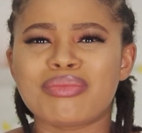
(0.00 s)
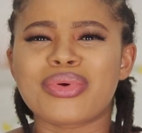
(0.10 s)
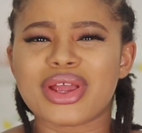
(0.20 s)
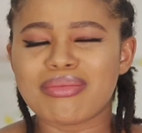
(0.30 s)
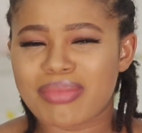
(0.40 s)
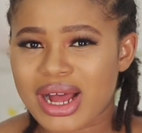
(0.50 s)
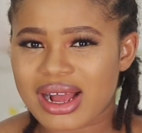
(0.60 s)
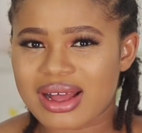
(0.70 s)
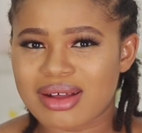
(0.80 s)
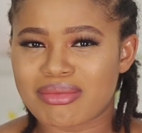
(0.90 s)
bring
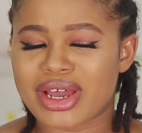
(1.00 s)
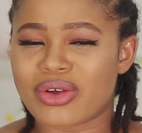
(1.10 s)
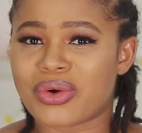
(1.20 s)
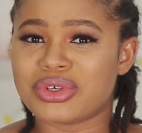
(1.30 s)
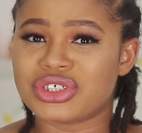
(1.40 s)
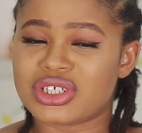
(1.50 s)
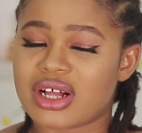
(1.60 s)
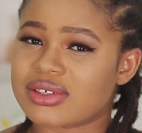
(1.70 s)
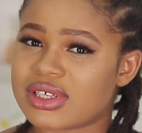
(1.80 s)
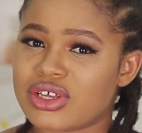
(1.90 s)
back my
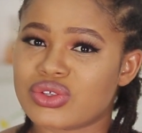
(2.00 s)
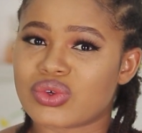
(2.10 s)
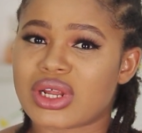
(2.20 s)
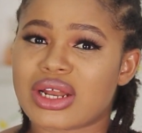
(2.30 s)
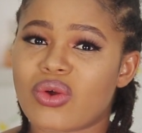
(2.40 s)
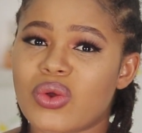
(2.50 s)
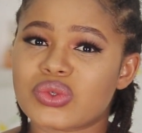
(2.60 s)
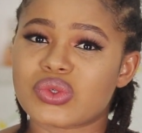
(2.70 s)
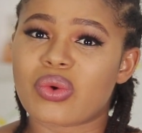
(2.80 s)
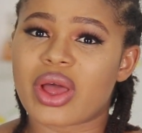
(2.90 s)
original skin tone, and
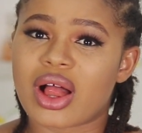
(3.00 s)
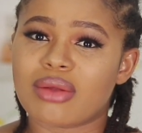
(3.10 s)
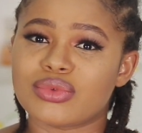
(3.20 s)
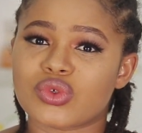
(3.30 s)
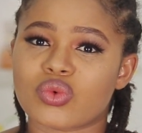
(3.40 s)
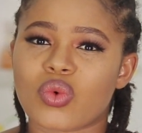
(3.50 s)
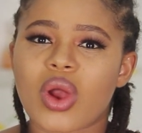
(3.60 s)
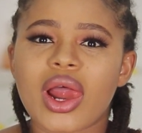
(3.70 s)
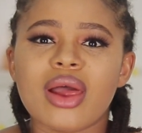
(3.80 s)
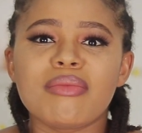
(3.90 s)
also help to
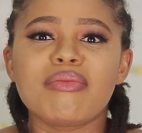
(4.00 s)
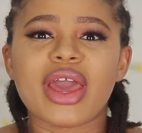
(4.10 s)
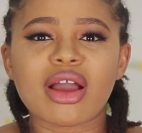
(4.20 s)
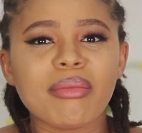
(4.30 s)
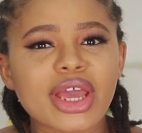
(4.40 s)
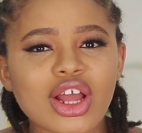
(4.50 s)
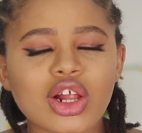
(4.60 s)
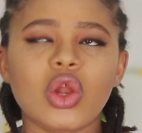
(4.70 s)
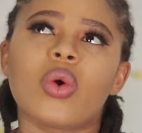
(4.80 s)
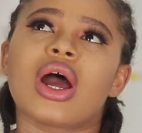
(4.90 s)
make me
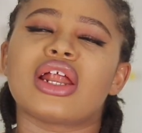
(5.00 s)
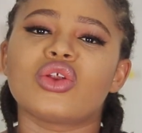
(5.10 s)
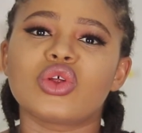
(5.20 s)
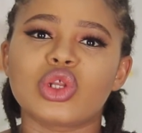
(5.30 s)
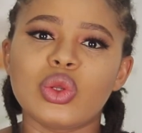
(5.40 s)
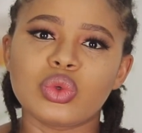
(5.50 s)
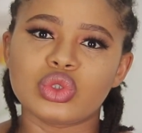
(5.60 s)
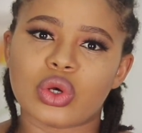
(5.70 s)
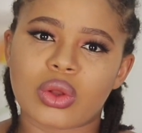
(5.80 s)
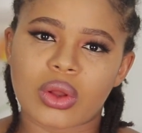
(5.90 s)
glow and not
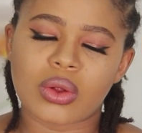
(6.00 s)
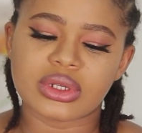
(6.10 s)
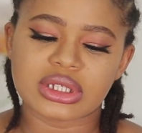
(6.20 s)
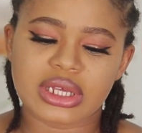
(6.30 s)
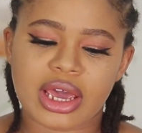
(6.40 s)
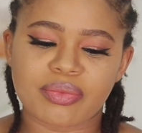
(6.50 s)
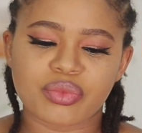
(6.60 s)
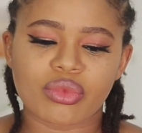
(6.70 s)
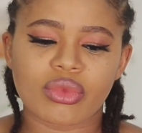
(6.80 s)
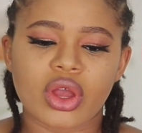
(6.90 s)
look dull all the time.
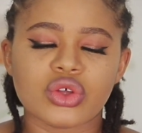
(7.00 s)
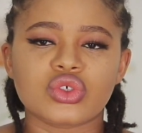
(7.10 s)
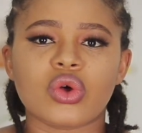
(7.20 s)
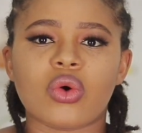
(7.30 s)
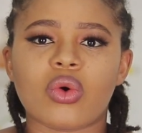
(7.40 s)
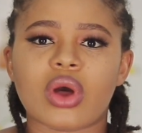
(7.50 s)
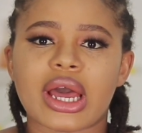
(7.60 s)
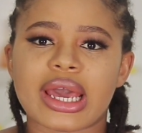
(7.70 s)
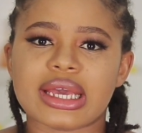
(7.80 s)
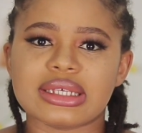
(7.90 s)
So
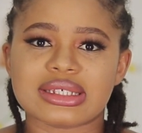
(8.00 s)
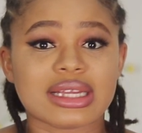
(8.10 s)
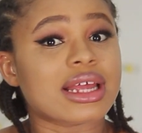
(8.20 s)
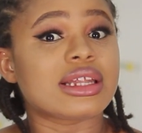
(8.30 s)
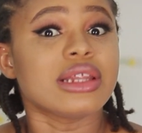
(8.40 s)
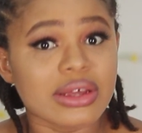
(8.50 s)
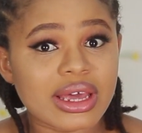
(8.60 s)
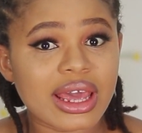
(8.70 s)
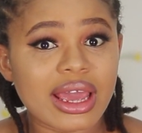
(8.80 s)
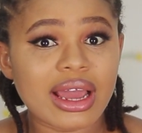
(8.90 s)
I started
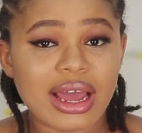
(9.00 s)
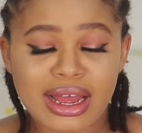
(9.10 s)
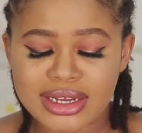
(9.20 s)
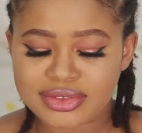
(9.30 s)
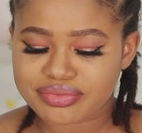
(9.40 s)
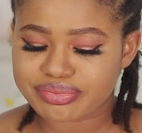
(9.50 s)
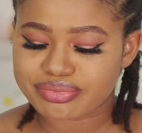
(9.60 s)
looking, and